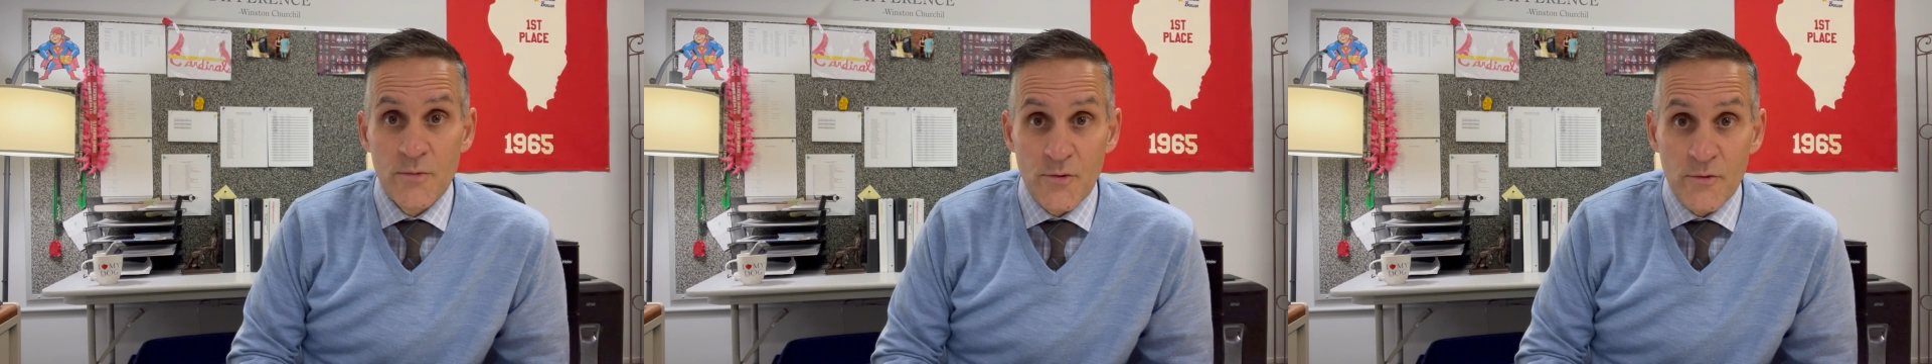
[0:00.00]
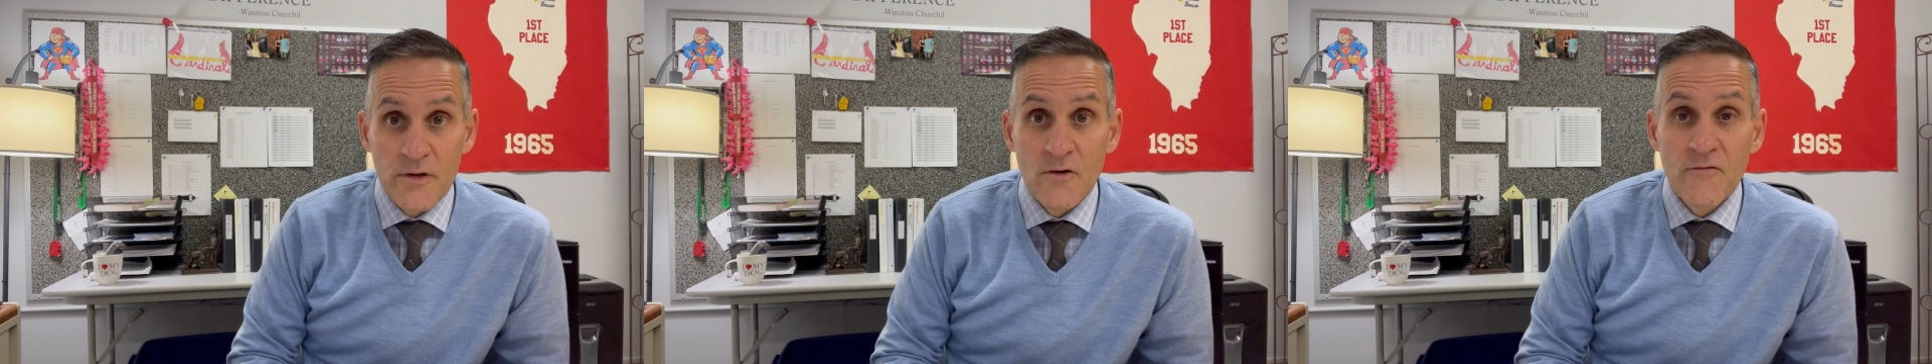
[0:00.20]

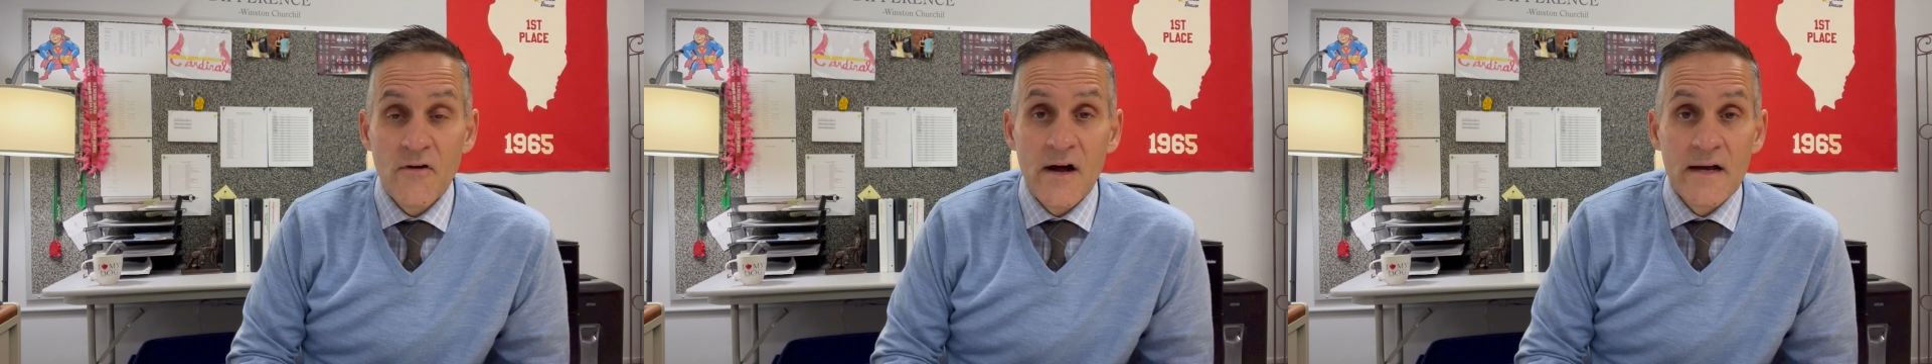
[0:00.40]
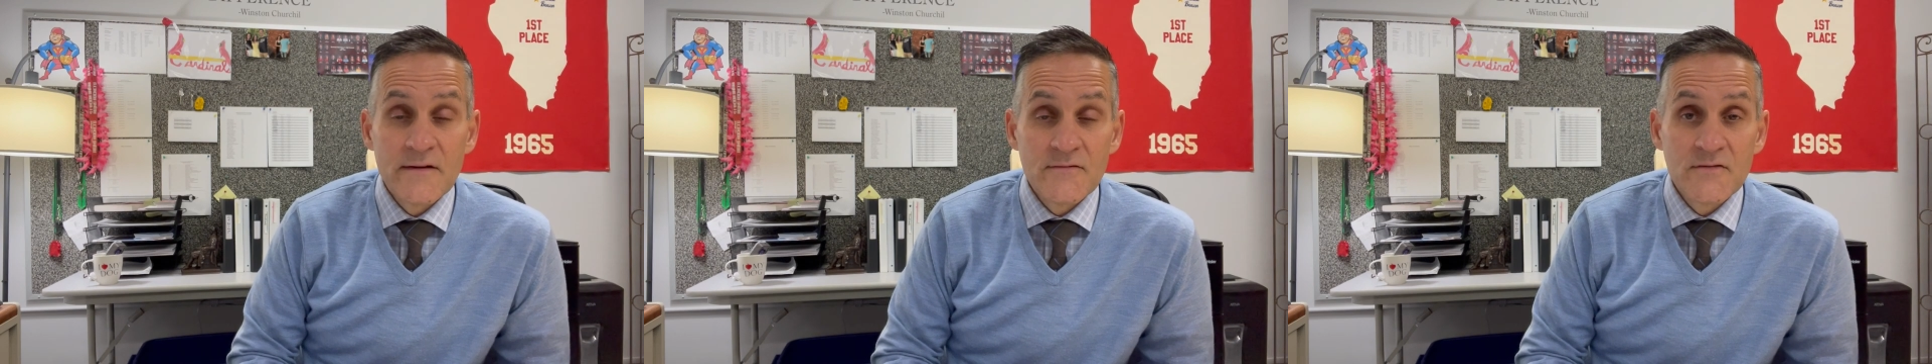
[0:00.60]

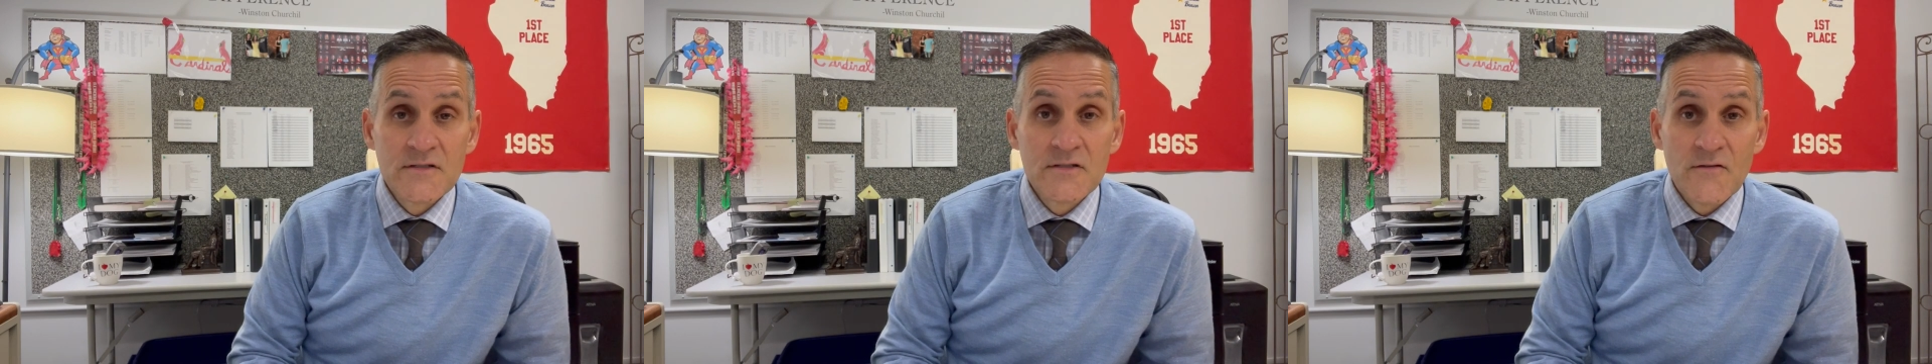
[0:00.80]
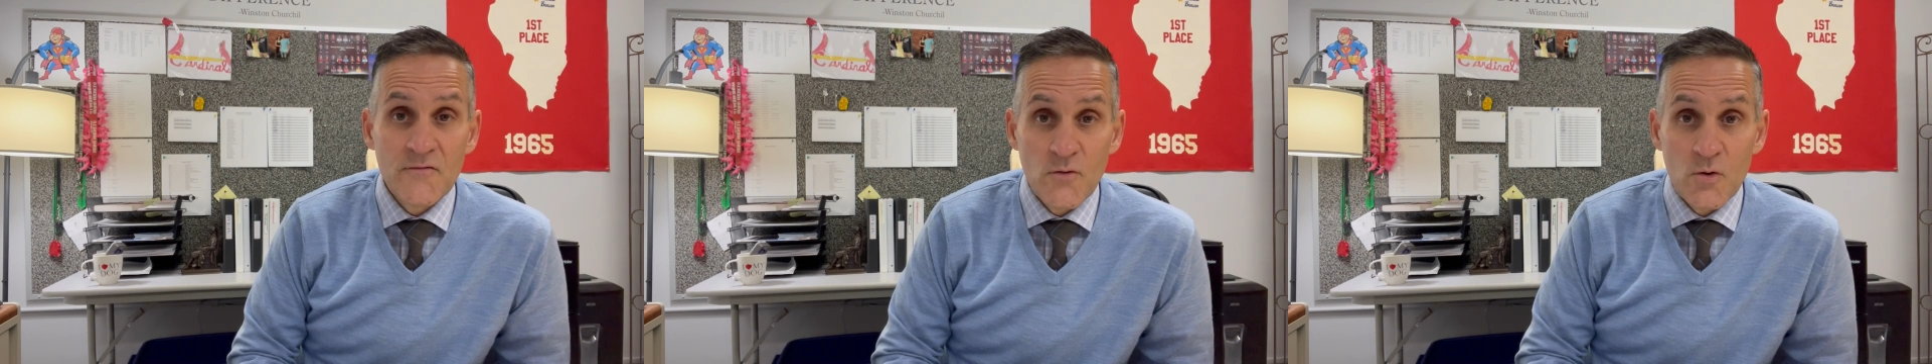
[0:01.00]
3.05
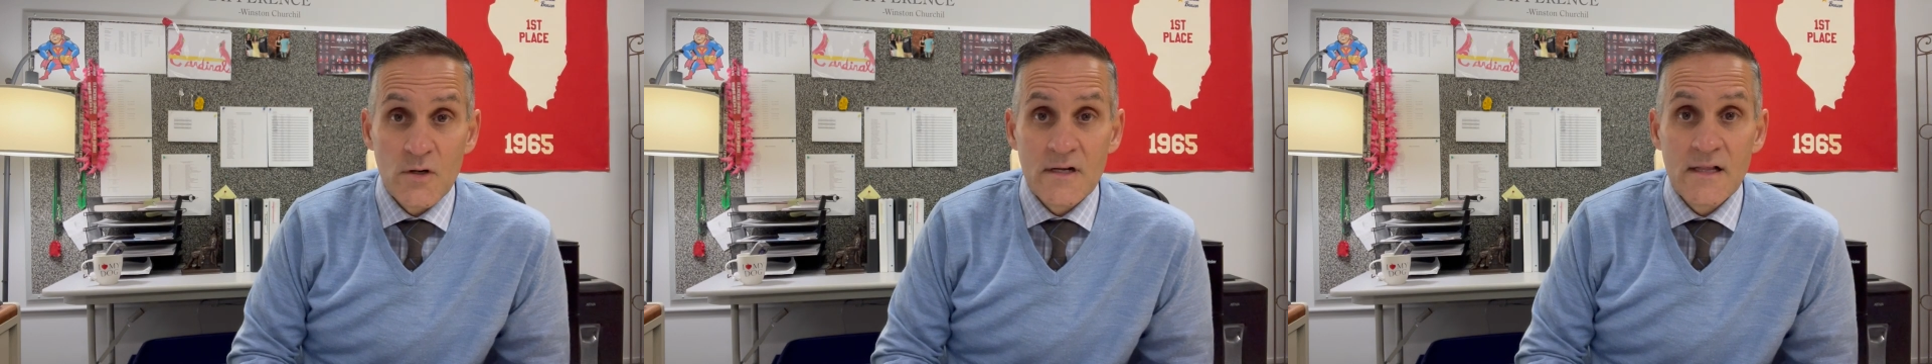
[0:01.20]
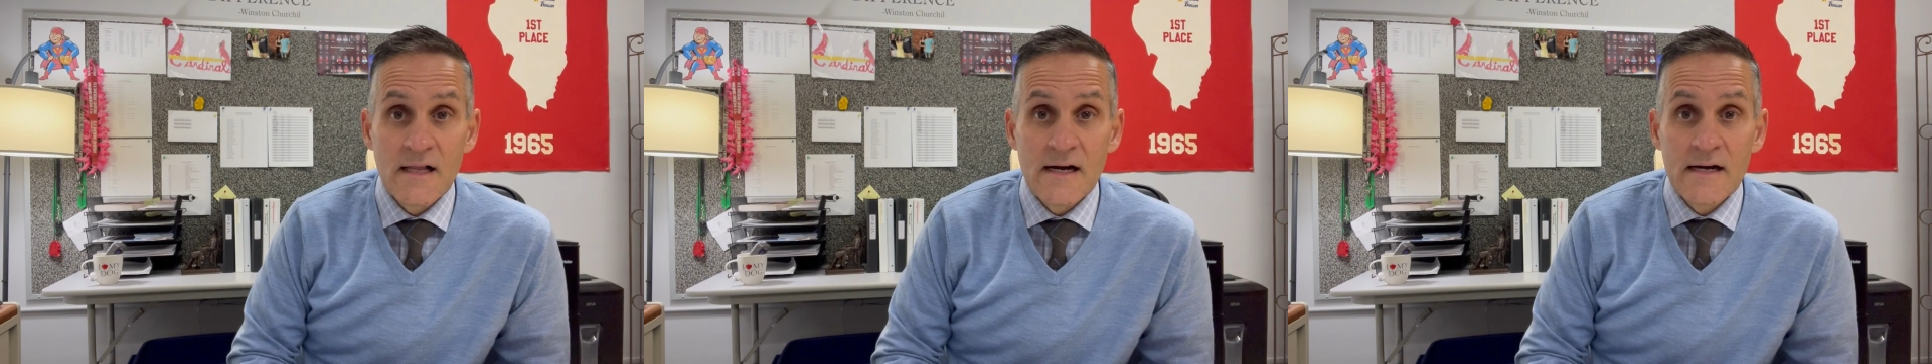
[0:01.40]
to 4
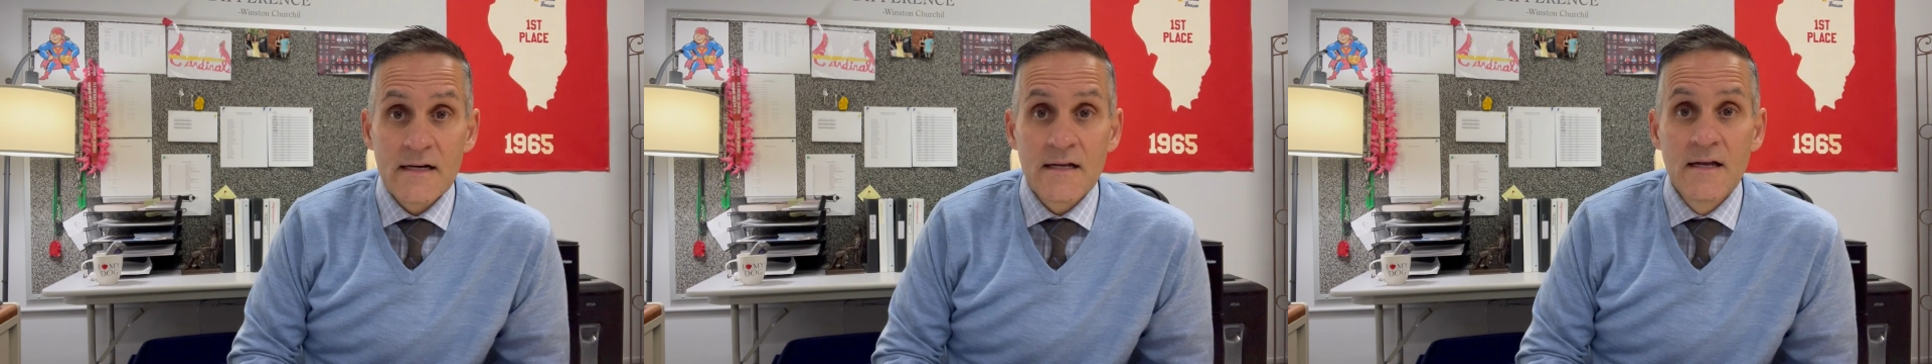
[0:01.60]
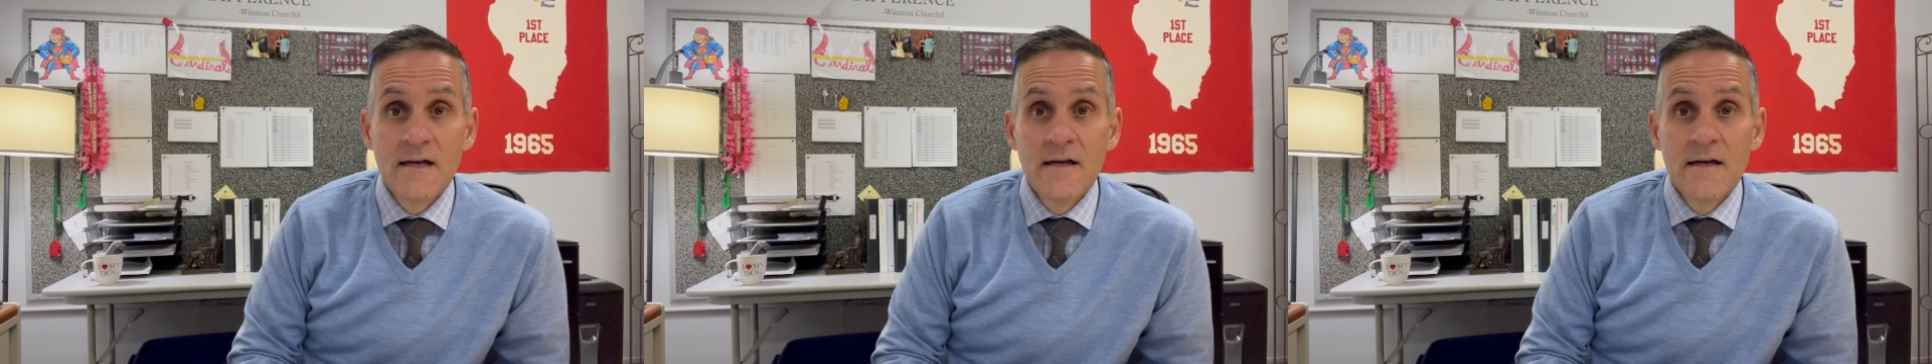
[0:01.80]
o'clock